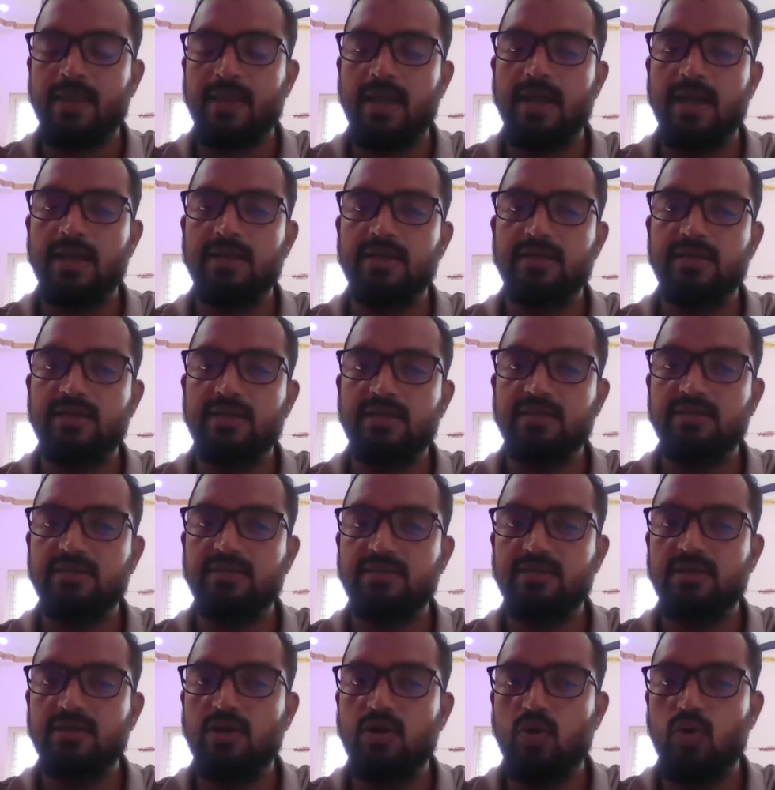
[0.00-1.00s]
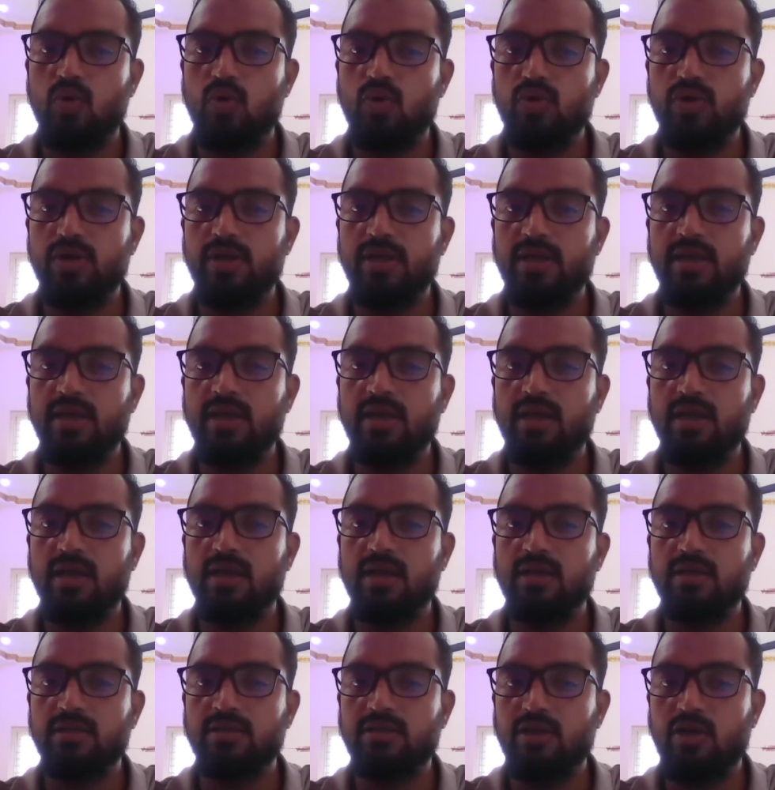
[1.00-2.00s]
and it is holding
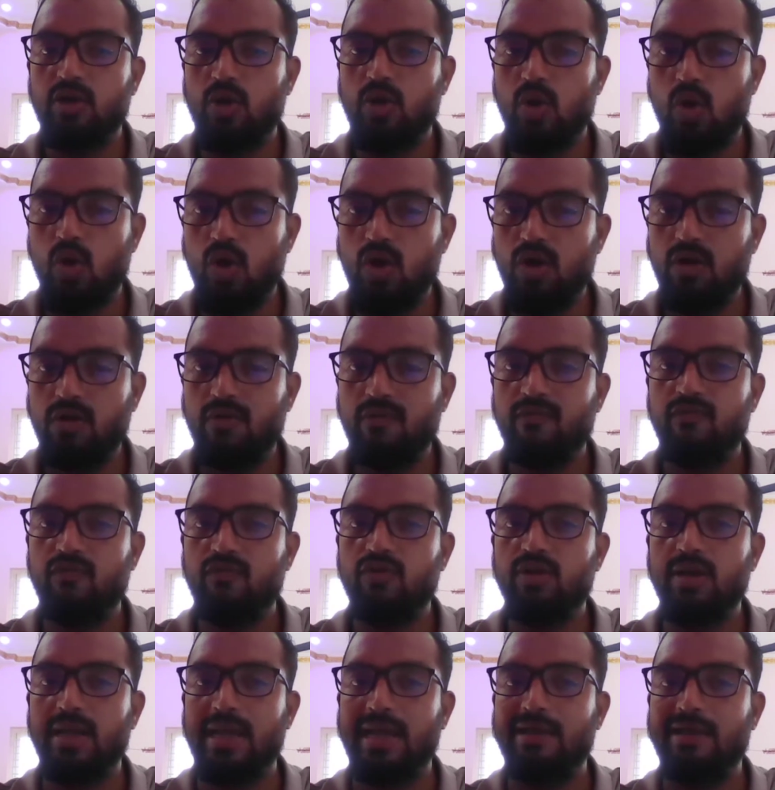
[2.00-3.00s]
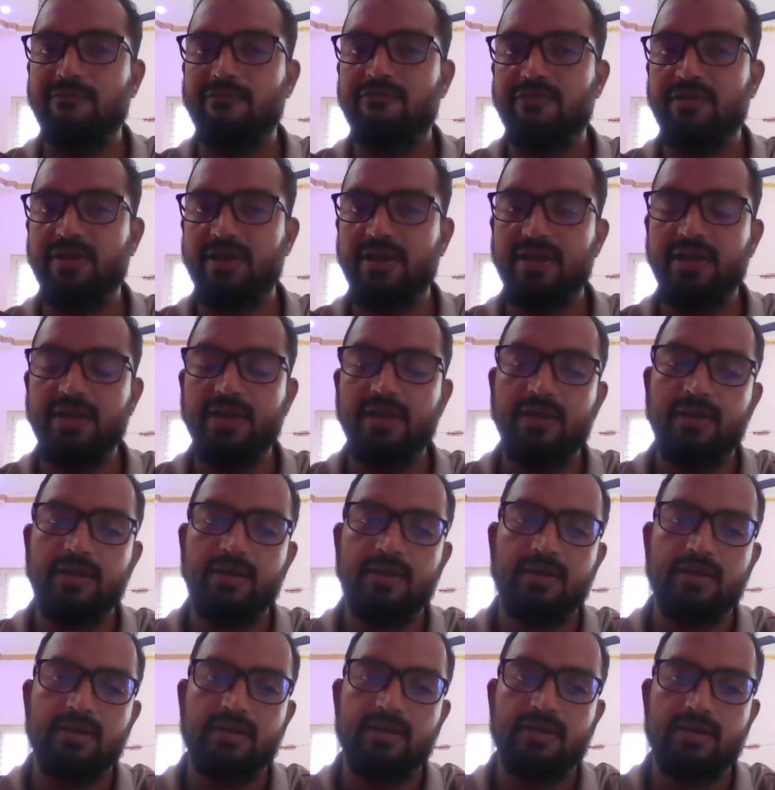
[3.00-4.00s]
the log for every
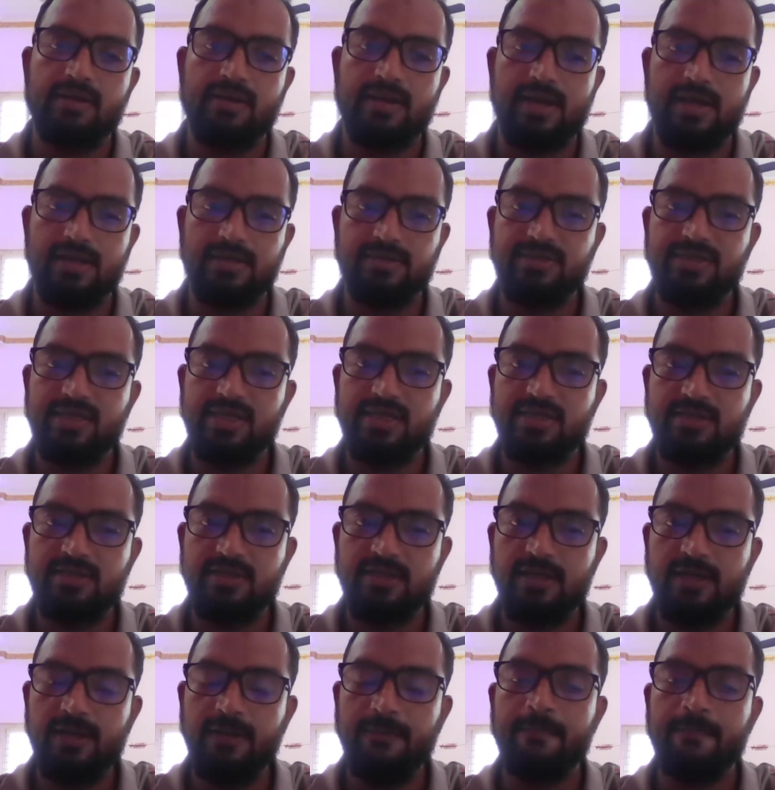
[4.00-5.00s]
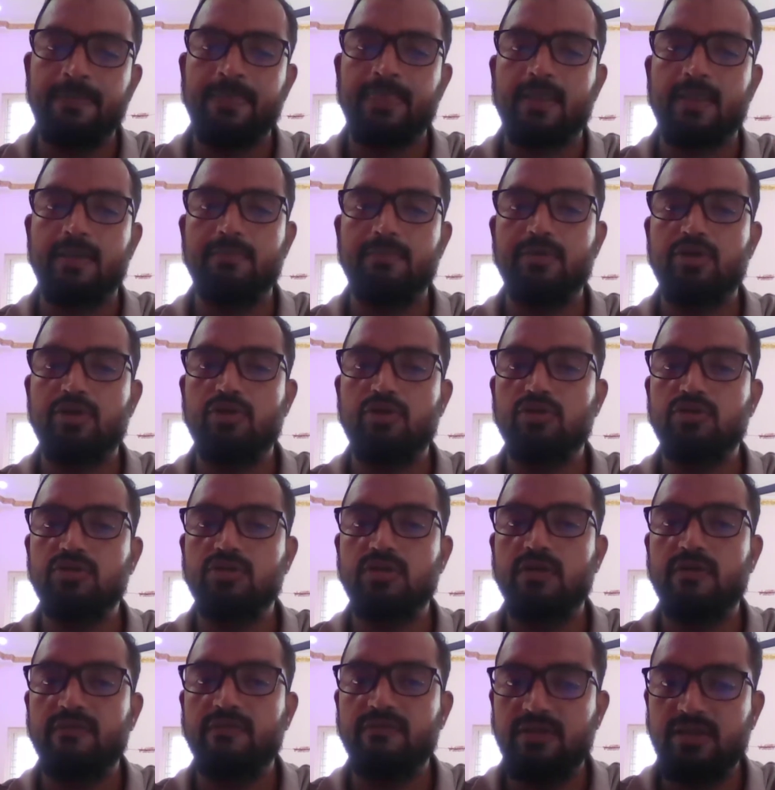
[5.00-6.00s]
transactional, because
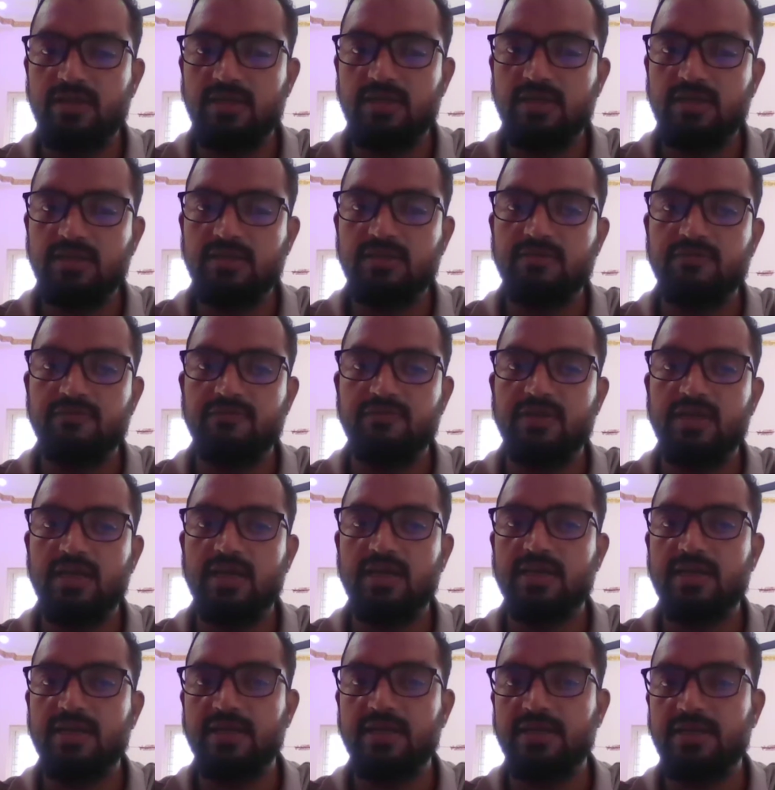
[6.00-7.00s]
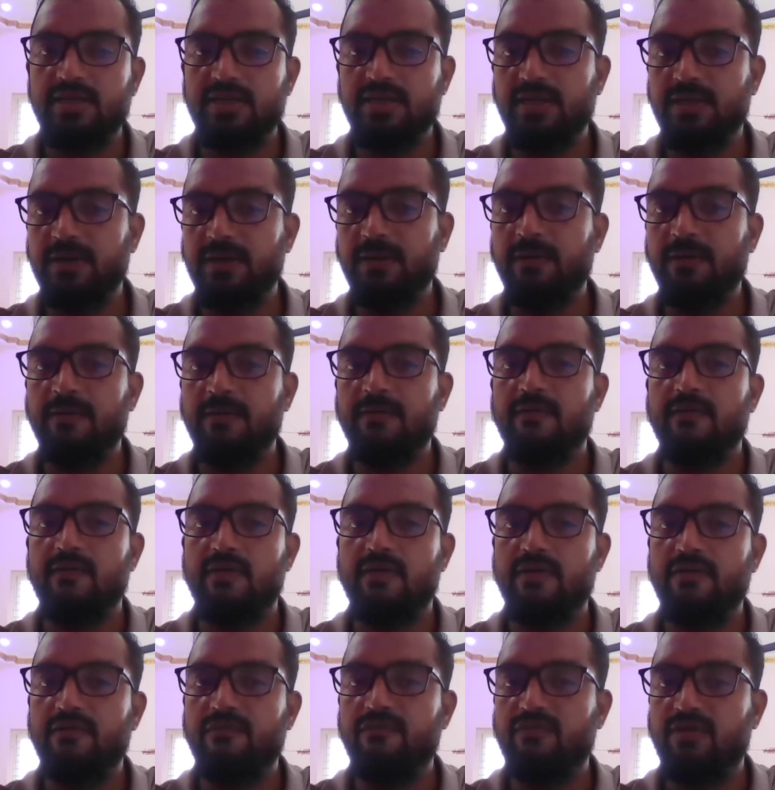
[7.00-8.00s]
of this we are getting
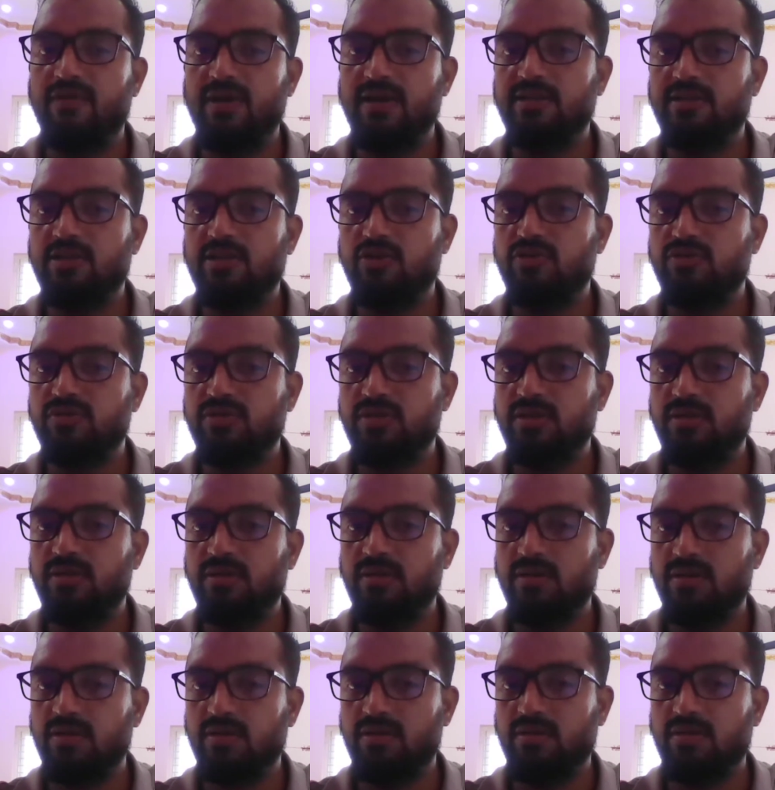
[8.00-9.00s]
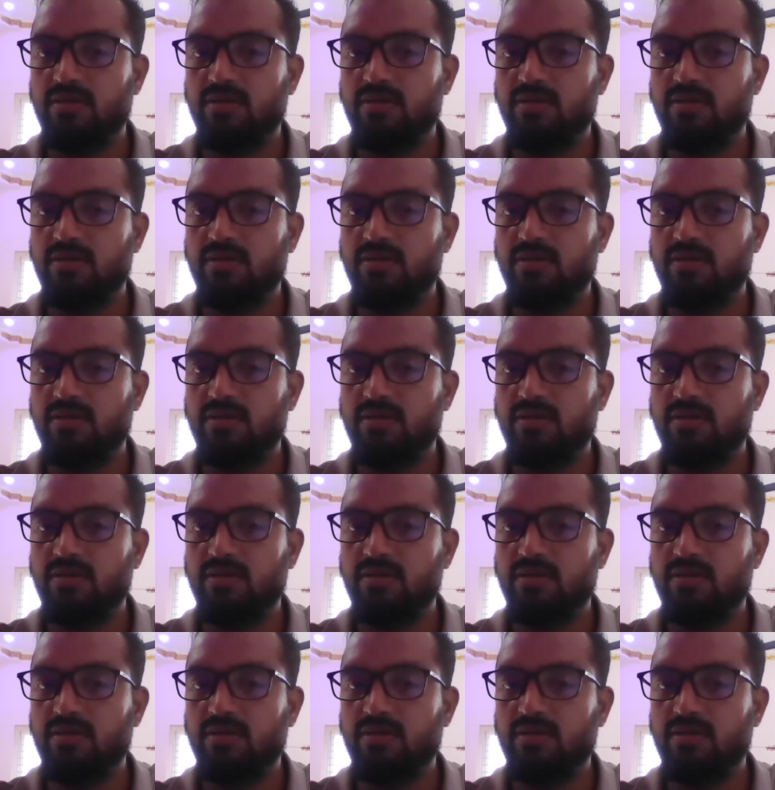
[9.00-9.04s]
a 5000